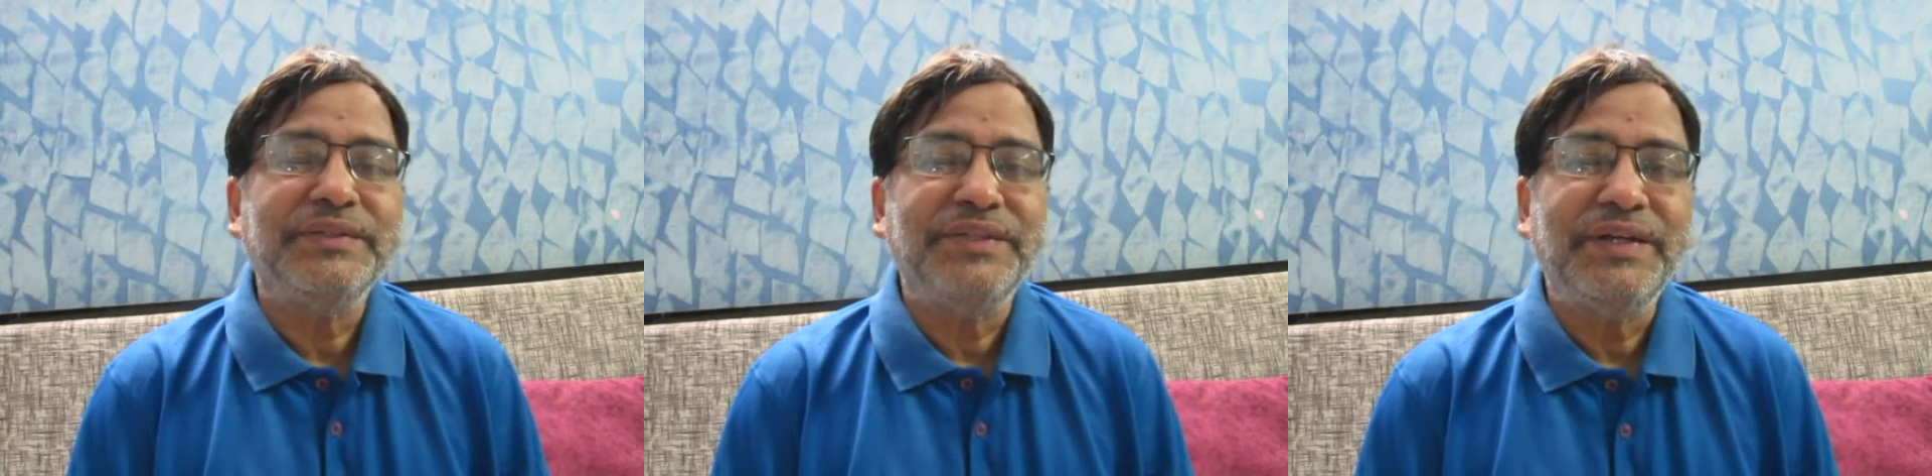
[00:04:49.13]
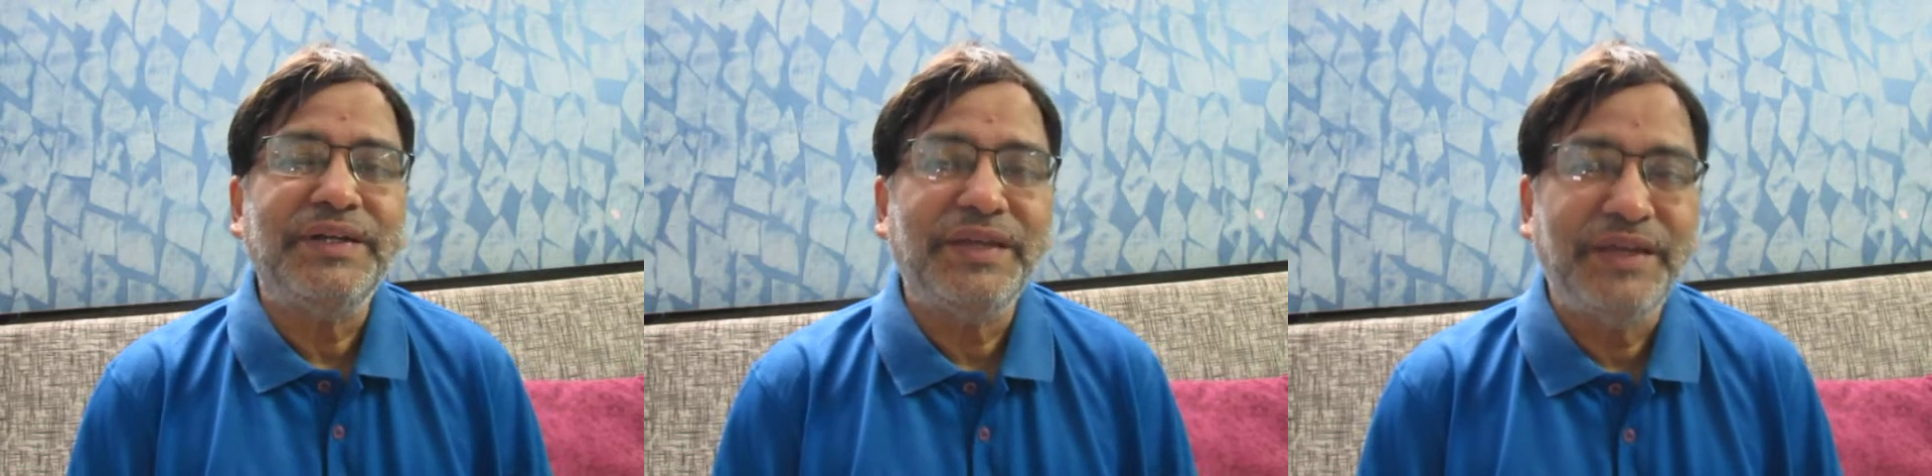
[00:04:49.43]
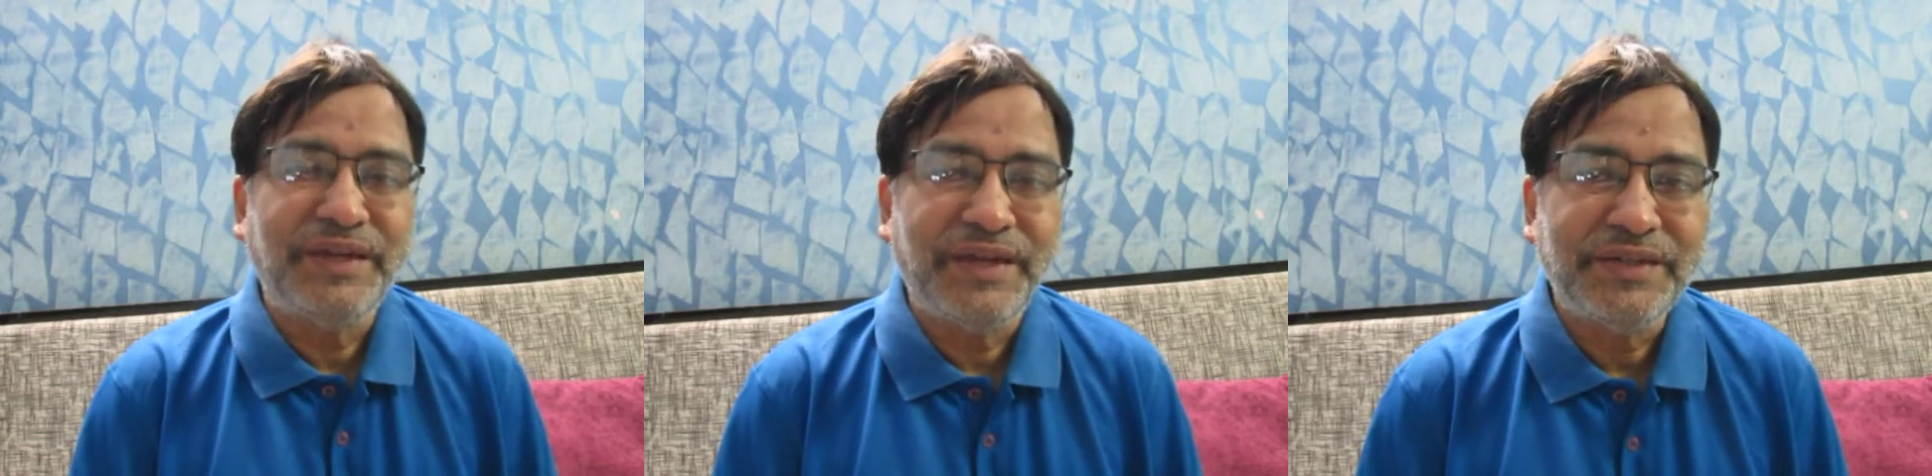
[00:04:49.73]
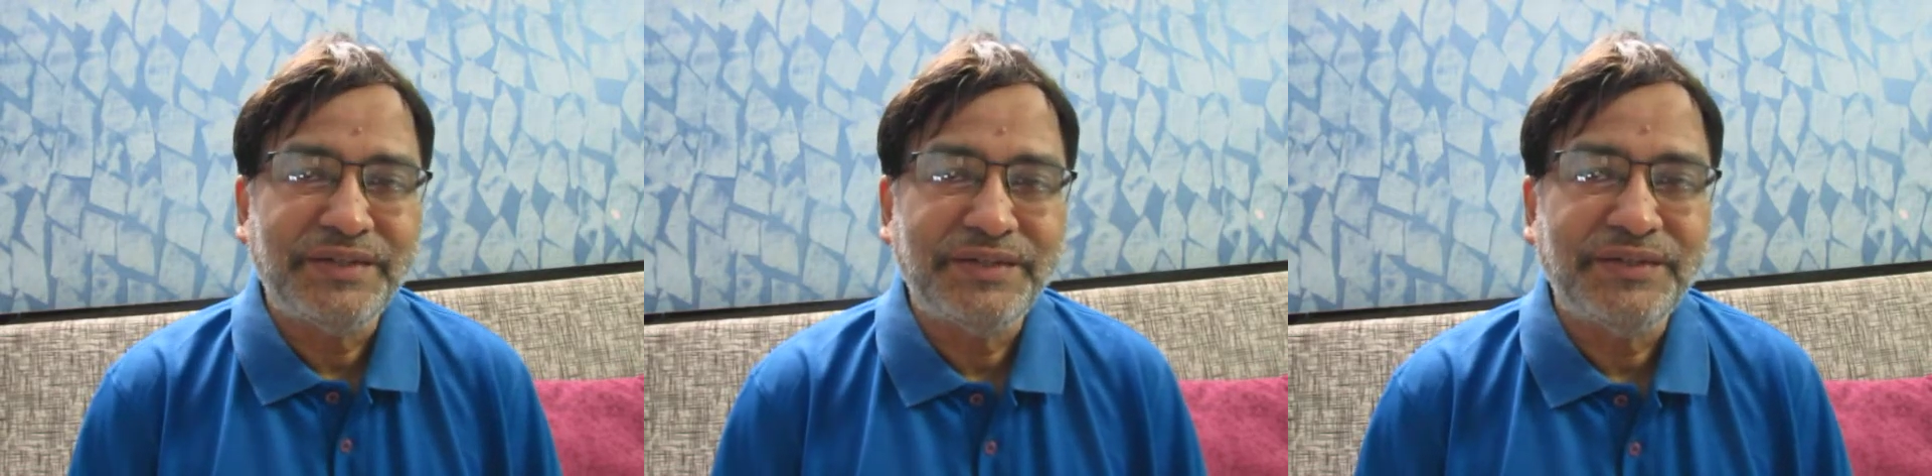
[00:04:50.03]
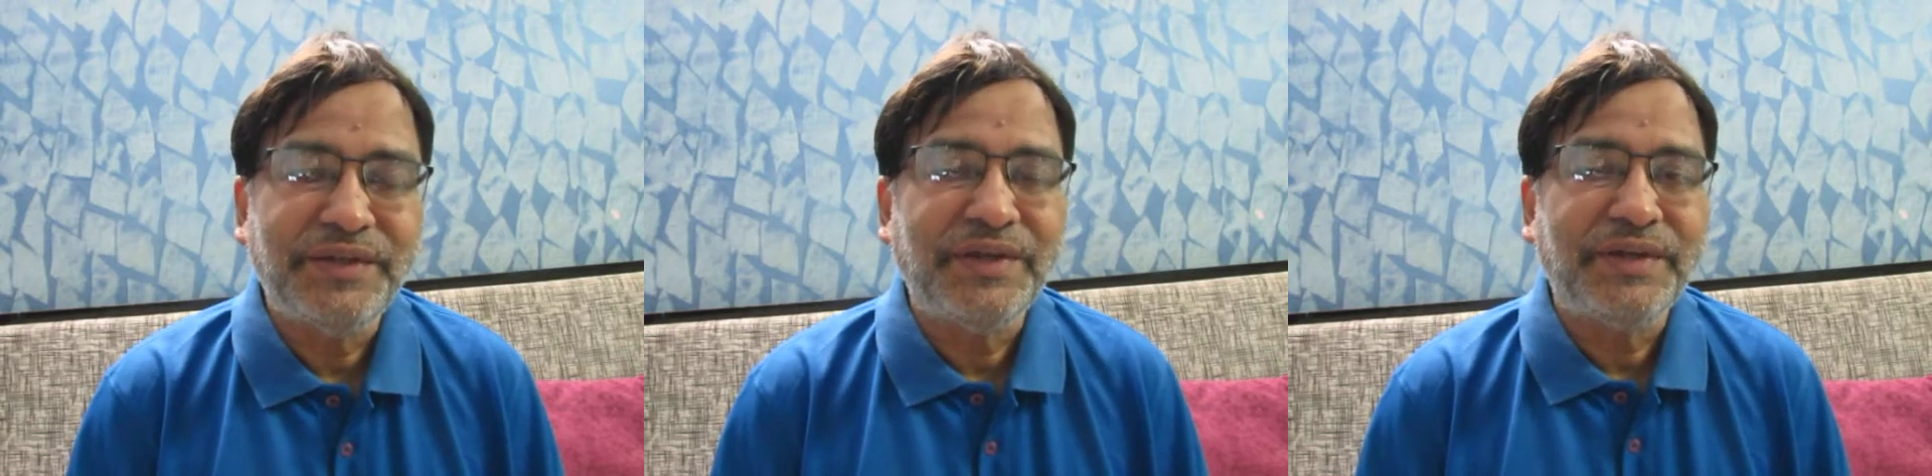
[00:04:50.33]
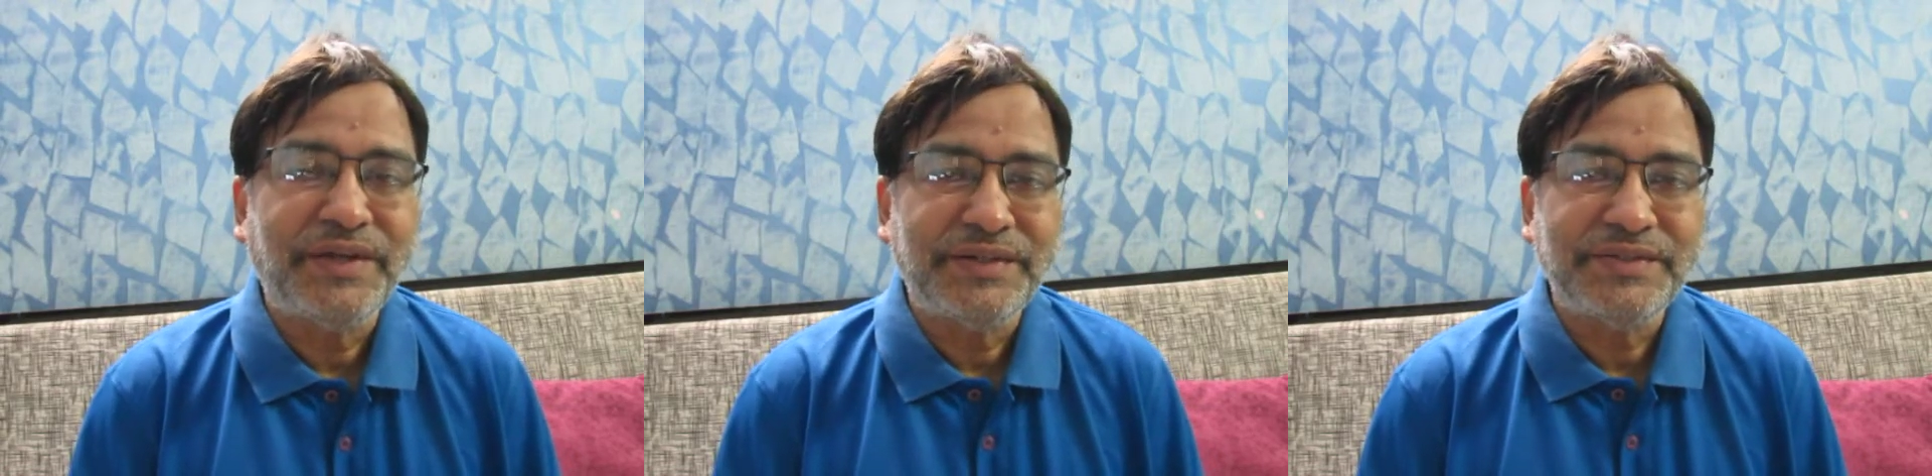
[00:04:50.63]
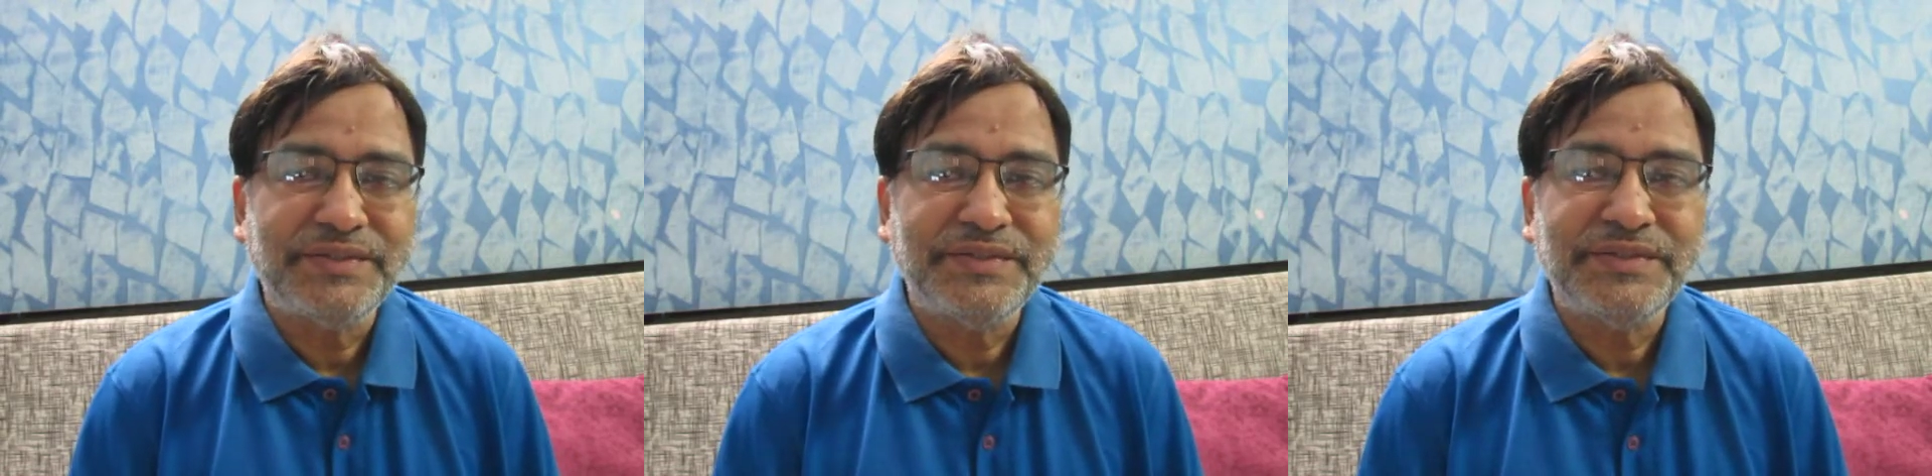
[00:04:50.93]
that an actor or
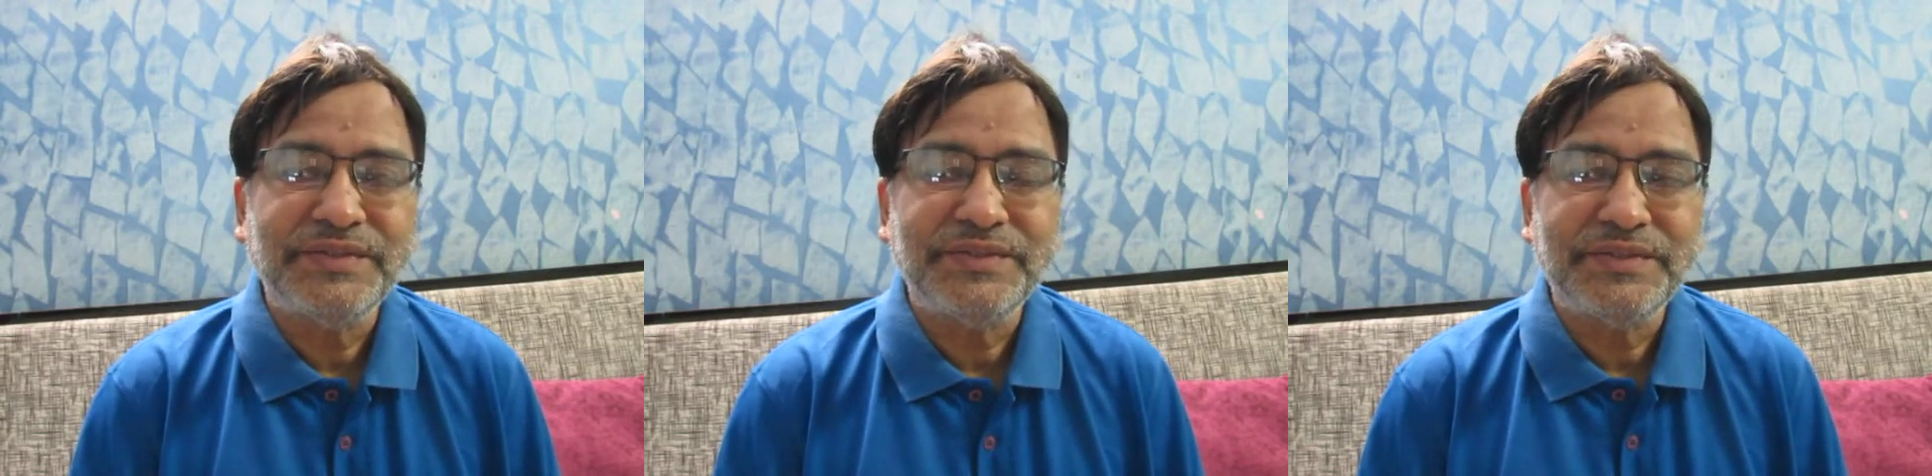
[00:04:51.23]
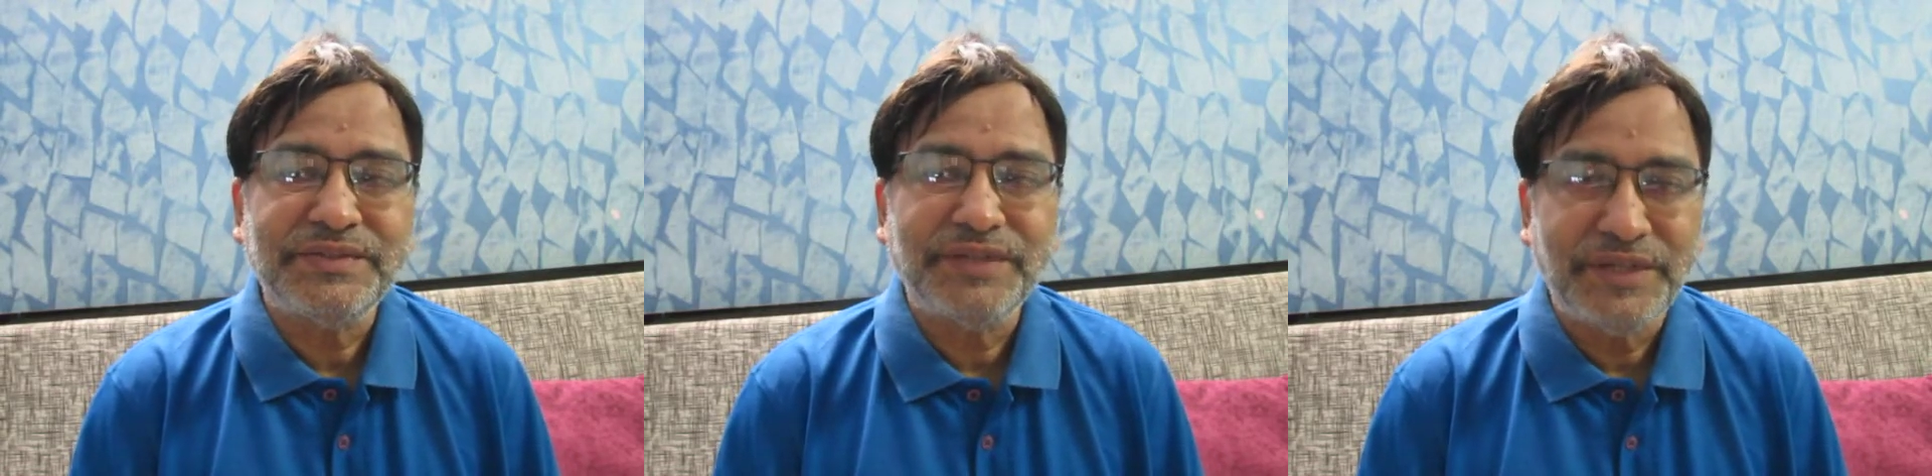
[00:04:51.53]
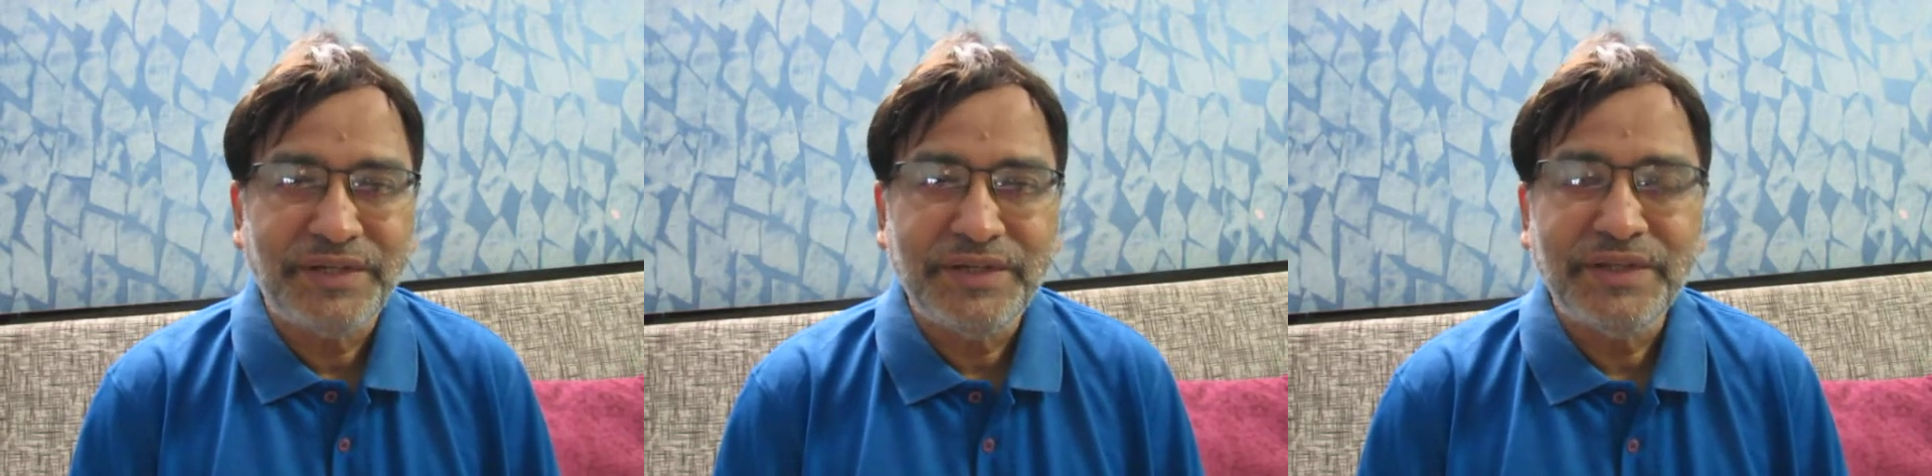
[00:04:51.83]
actress's child